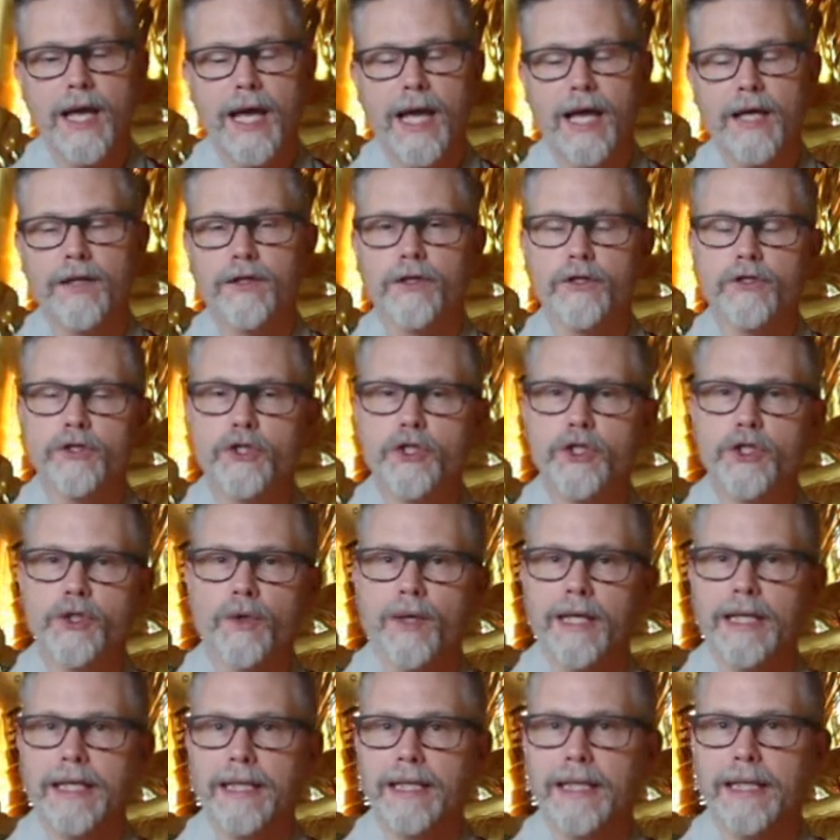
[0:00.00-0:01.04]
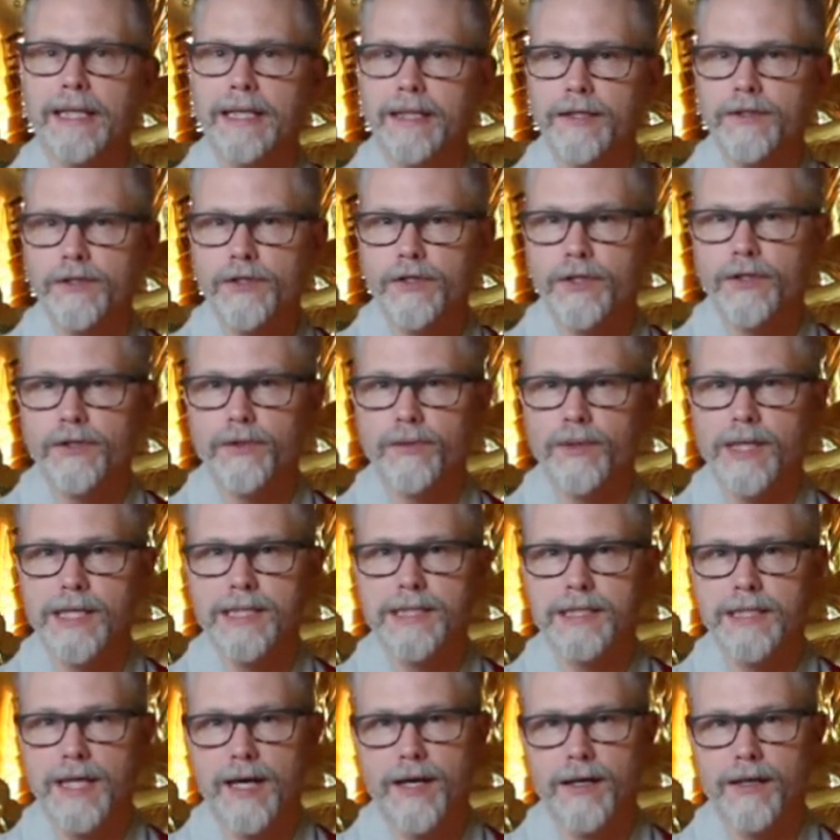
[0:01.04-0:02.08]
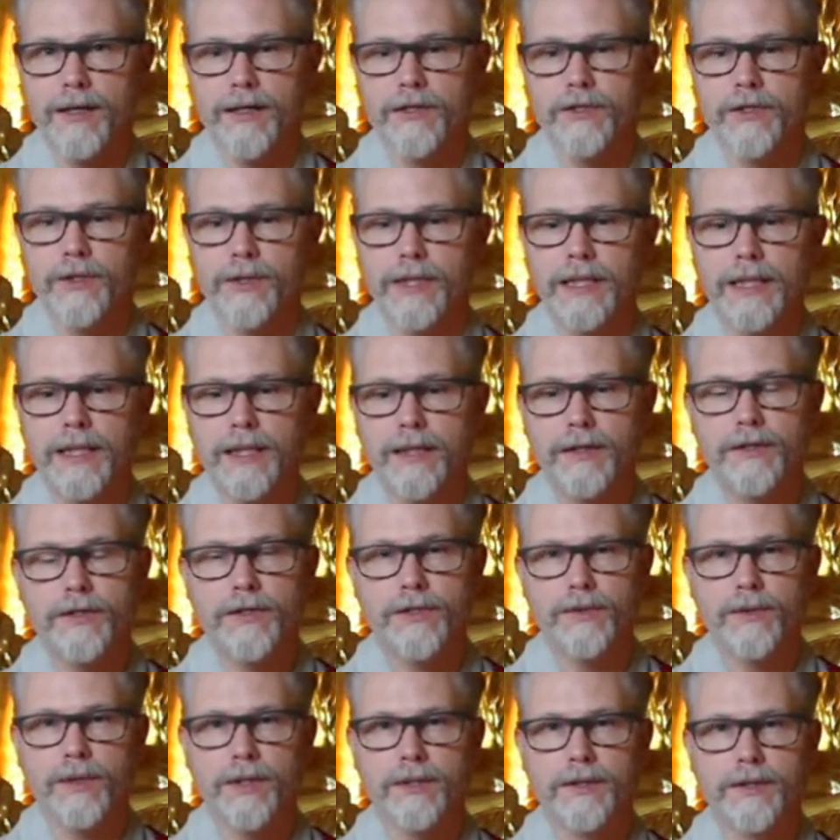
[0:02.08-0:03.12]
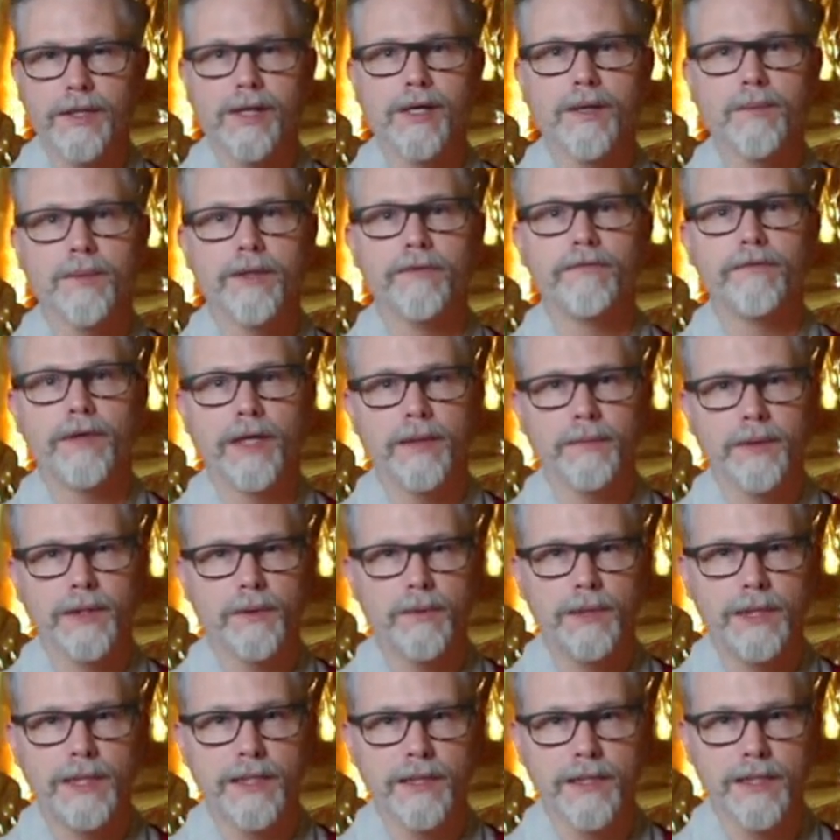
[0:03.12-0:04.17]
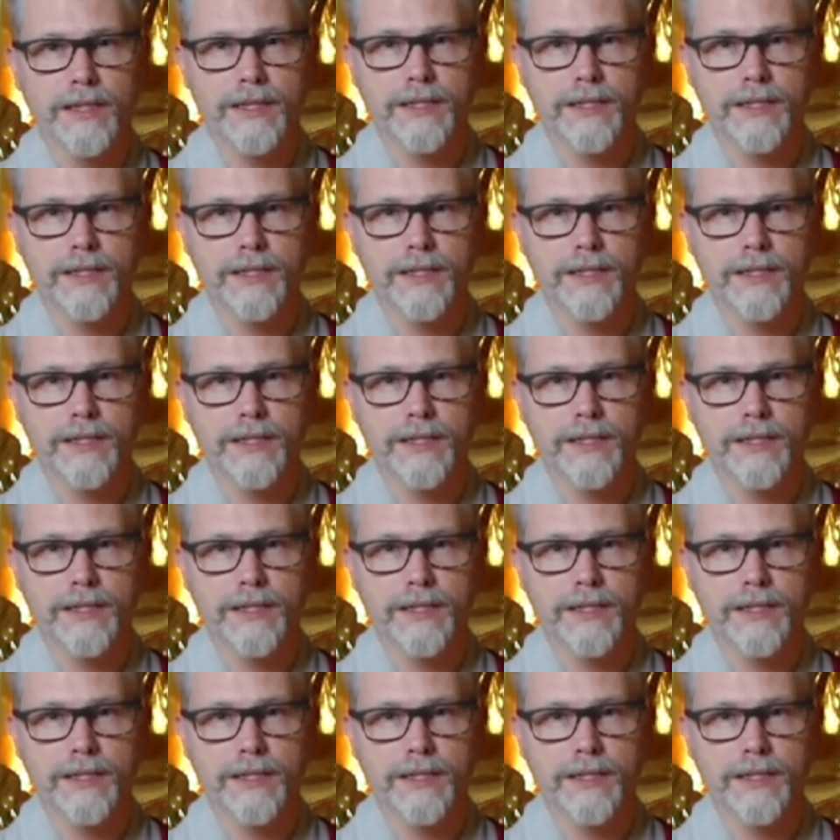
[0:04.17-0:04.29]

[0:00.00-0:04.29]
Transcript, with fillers: and they're joining into a Sangha, joining into a Dharma family within the